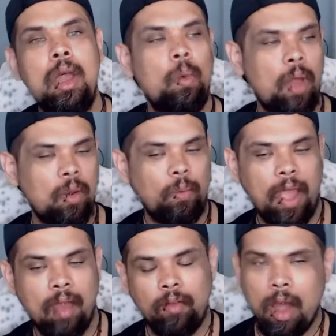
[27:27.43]
When we
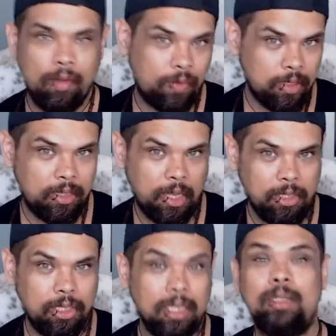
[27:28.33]
have
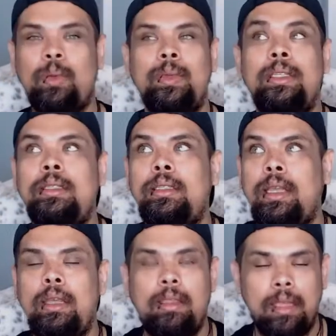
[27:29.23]
conversations, when we
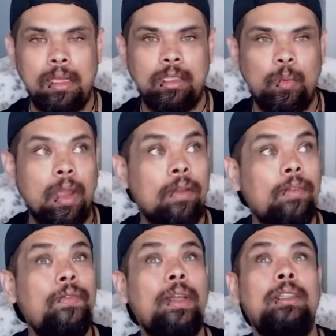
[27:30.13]
see things, we are
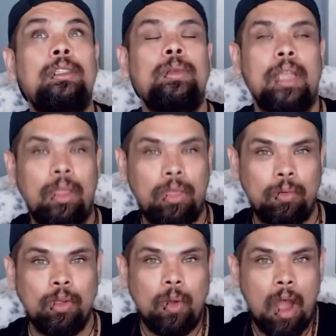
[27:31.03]
filtering it
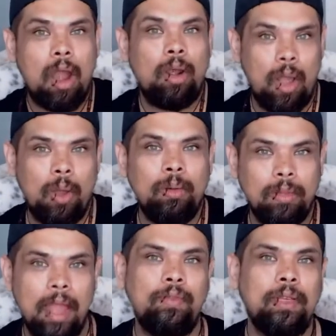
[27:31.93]
through our own
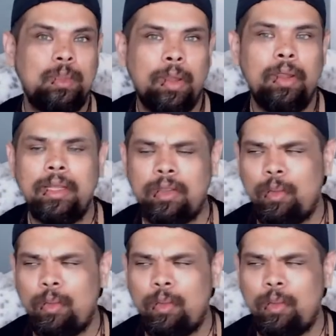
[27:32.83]
life experience.